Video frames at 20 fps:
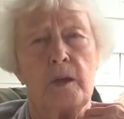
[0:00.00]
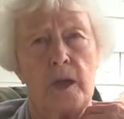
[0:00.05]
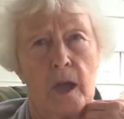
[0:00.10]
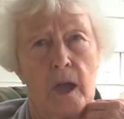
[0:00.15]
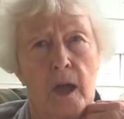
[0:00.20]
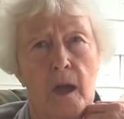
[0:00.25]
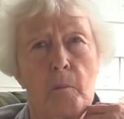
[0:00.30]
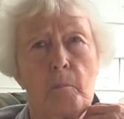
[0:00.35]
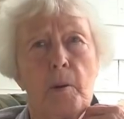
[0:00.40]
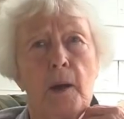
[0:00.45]

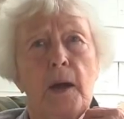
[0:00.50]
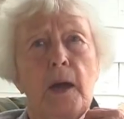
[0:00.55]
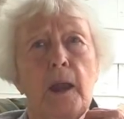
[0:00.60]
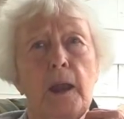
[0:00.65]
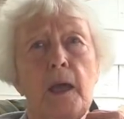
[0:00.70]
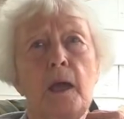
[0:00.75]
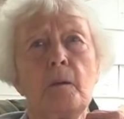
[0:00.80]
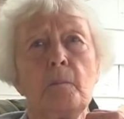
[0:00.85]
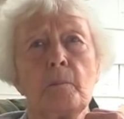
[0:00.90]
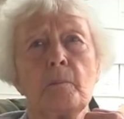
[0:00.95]
Yeah,
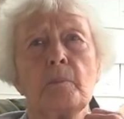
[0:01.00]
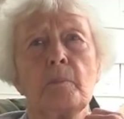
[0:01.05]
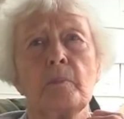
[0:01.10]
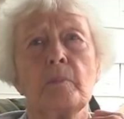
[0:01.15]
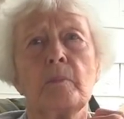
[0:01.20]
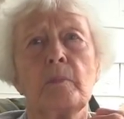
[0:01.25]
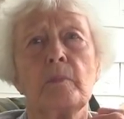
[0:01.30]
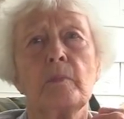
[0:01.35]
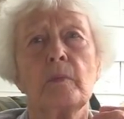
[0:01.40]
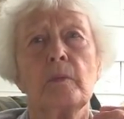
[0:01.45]
buddy.
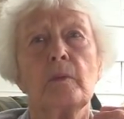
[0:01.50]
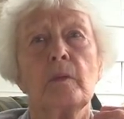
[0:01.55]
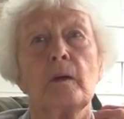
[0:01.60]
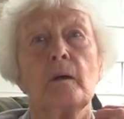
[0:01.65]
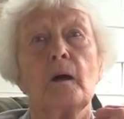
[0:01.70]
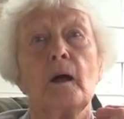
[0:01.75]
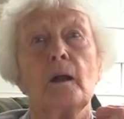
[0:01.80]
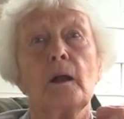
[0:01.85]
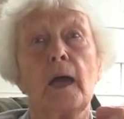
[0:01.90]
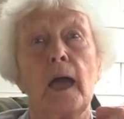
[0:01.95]

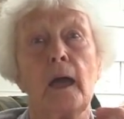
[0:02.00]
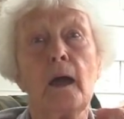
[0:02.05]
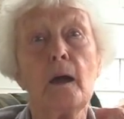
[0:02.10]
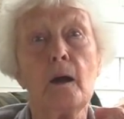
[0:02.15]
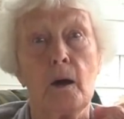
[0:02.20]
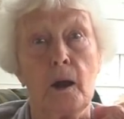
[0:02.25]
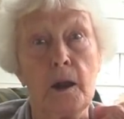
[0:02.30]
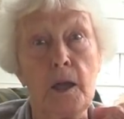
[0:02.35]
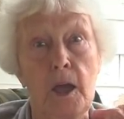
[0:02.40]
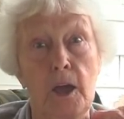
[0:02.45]
Well,
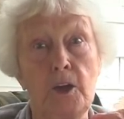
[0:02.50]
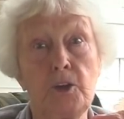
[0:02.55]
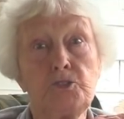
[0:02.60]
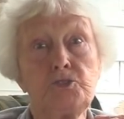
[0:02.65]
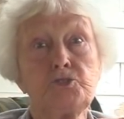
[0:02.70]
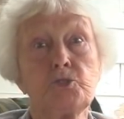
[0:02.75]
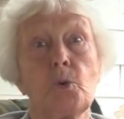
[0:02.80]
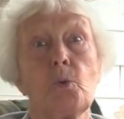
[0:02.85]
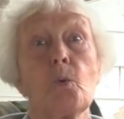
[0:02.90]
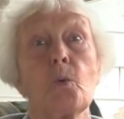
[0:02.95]
honey, he
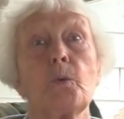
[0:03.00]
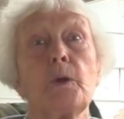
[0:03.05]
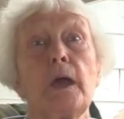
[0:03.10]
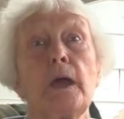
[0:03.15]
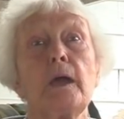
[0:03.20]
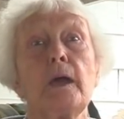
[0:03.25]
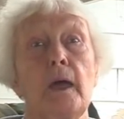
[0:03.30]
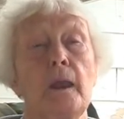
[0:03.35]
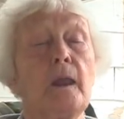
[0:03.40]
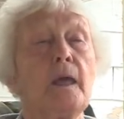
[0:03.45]
sure
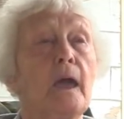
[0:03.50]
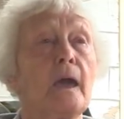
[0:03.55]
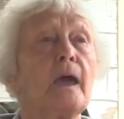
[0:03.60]
did.